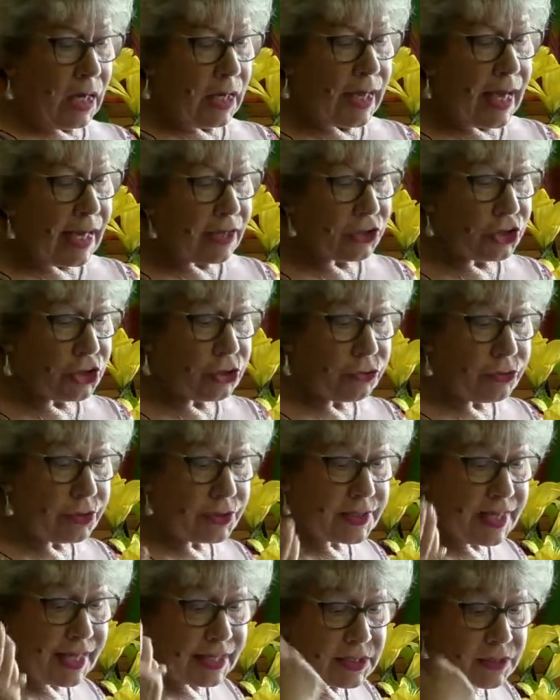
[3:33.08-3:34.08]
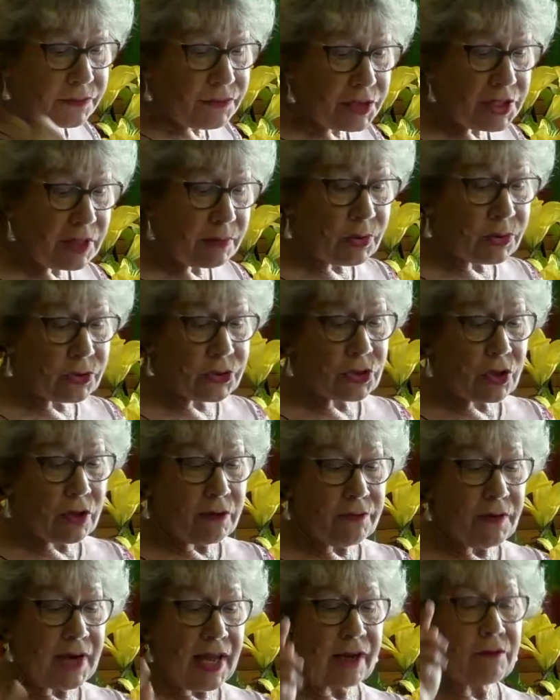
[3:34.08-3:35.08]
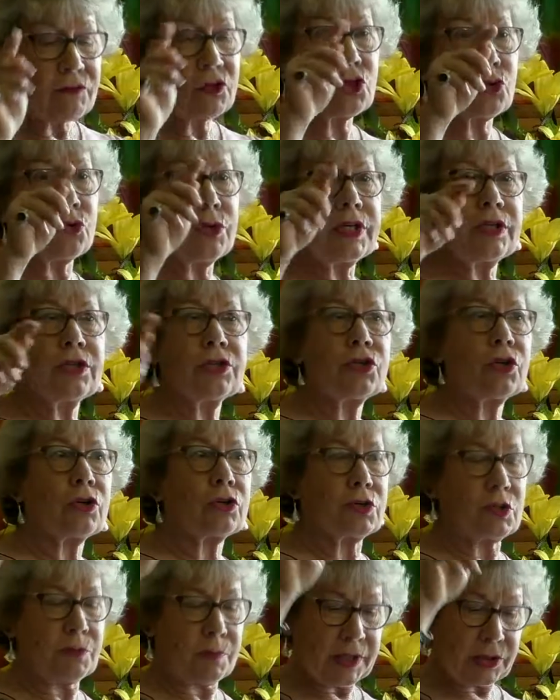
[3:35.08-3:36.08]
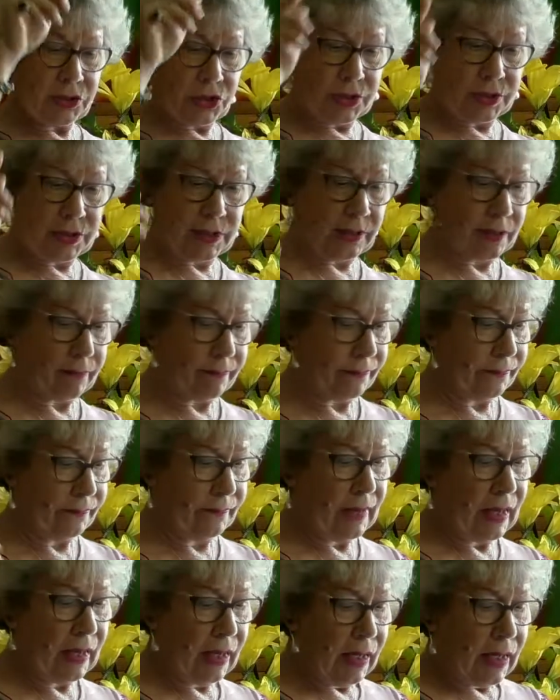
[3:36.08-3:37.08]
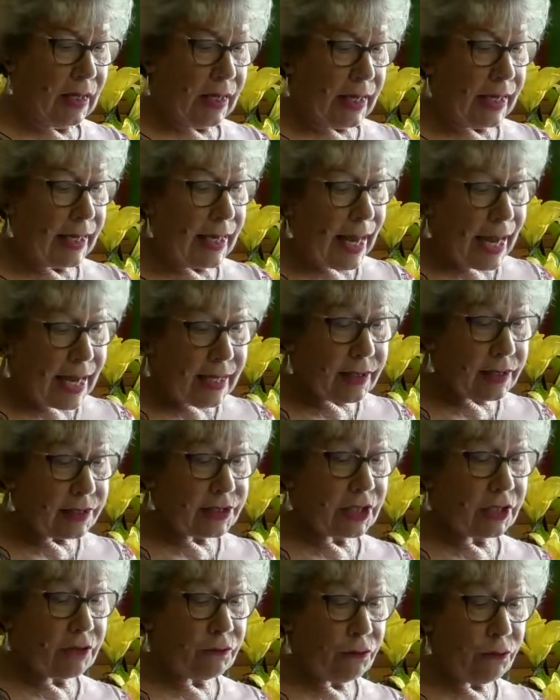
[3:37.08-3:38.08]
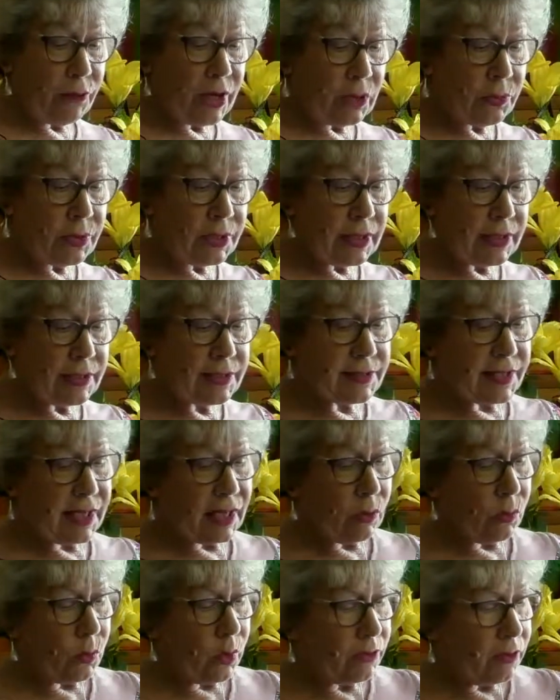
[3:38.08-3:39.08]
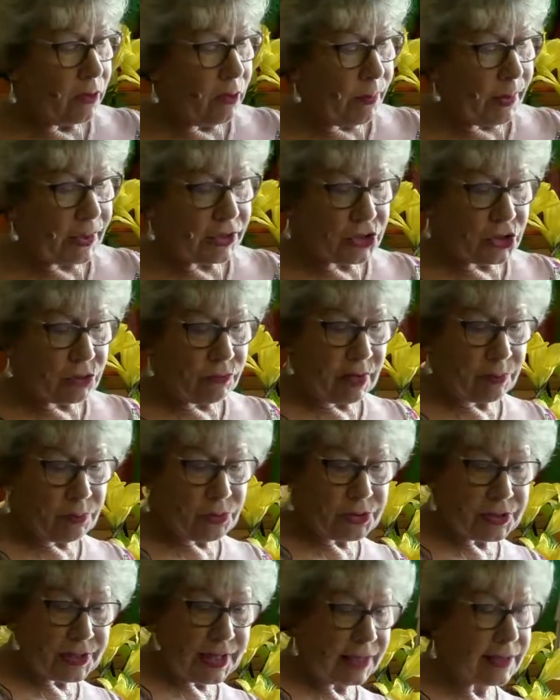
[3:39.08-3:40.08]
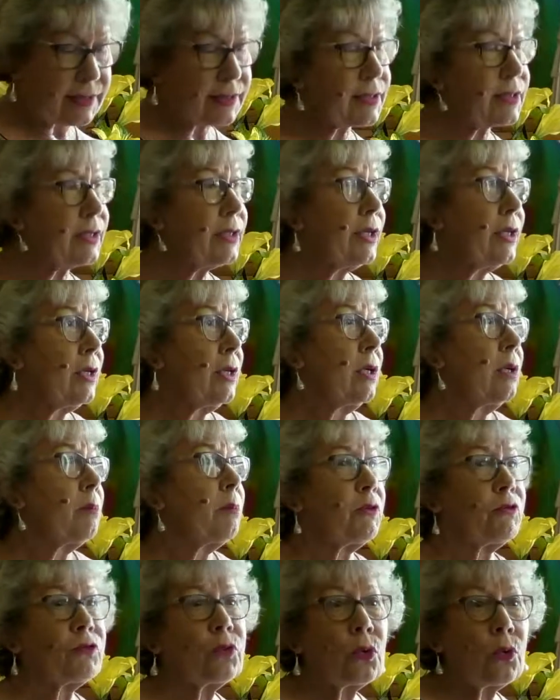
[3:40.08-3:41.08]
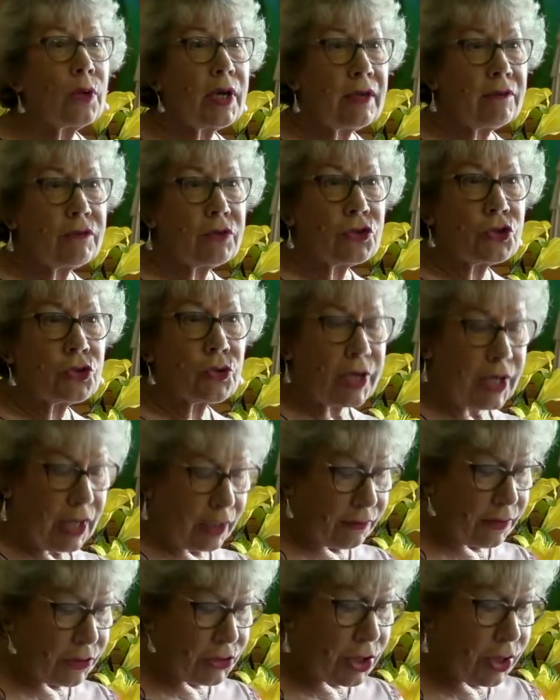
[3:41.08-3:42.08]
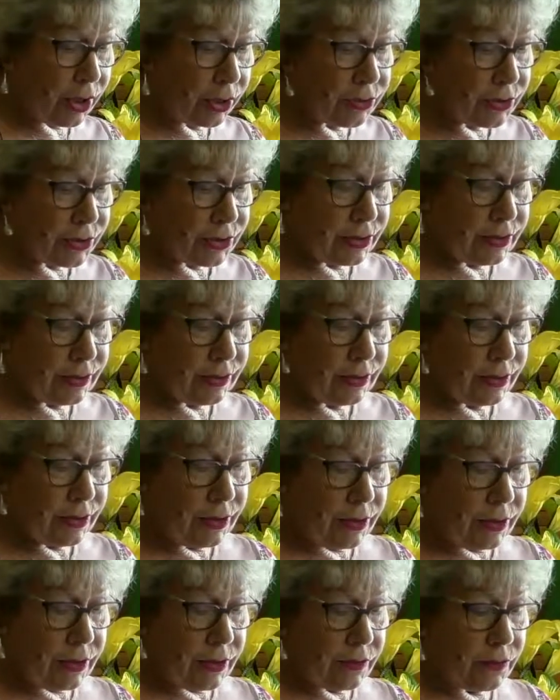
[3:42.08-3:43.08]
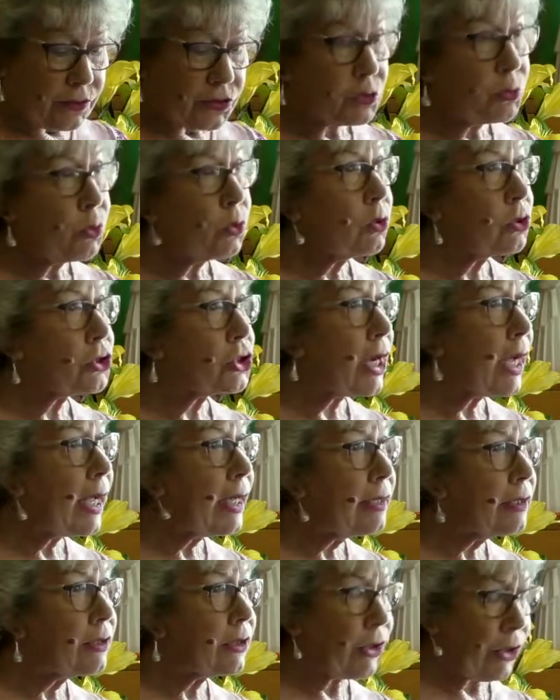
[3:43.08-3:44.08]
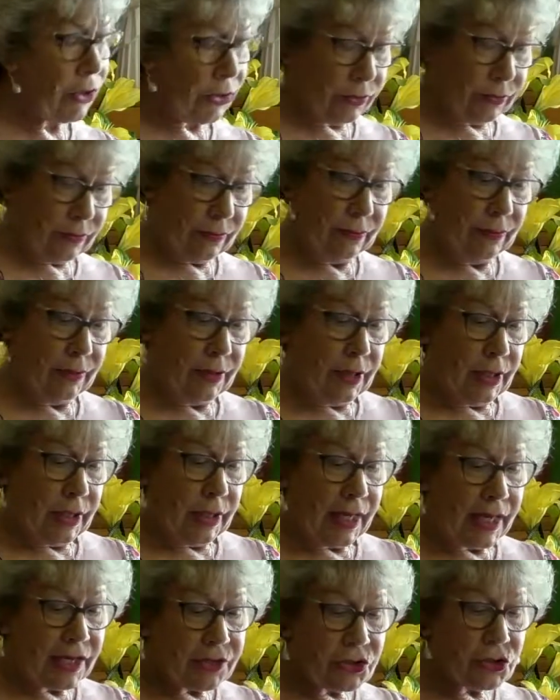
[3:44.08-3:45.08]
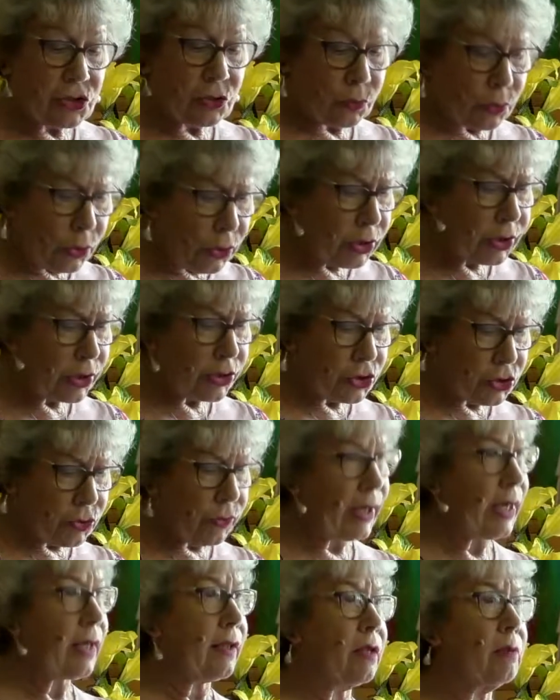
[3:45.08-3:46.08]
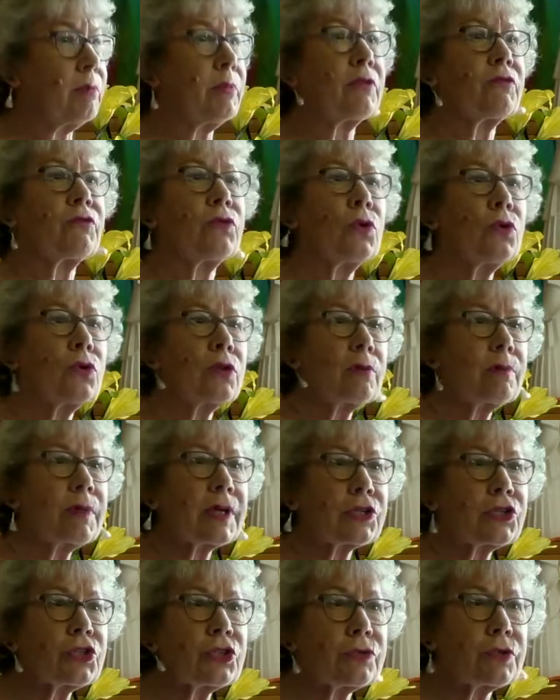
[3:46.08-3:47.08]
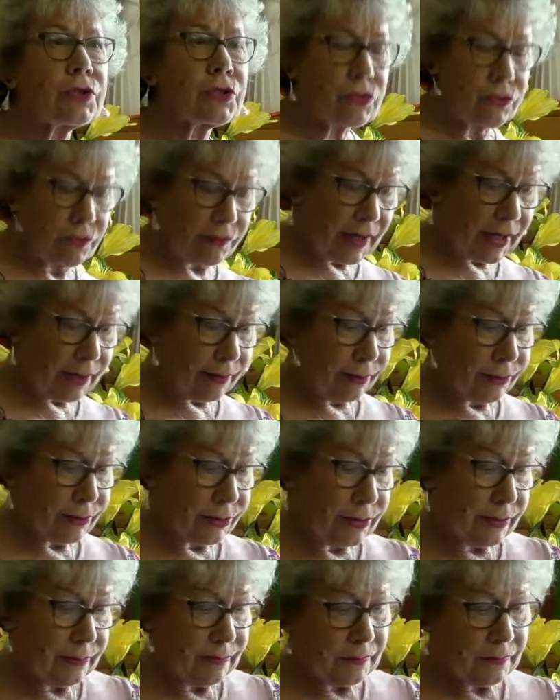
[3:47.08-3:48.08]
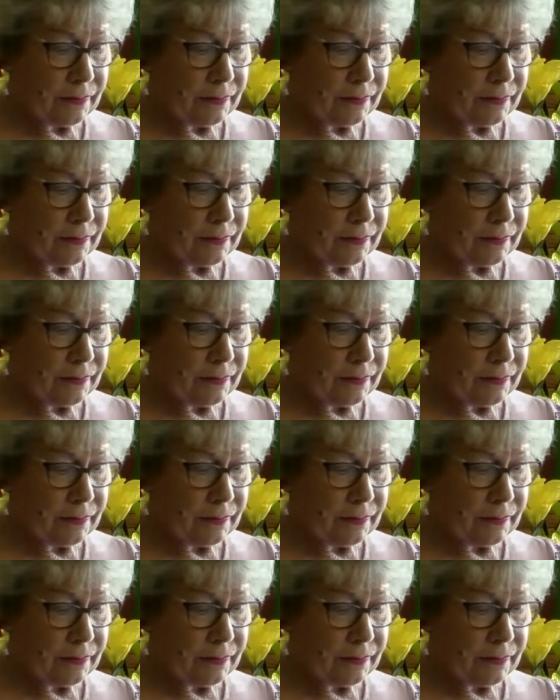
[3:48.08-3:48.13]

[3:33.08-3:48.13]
Young children's activity books often have join the dots pictures in them. An adult can frequently see what the picture represents before even joining the dots. The small child, though, needs to work at joining them before the picture is revealed.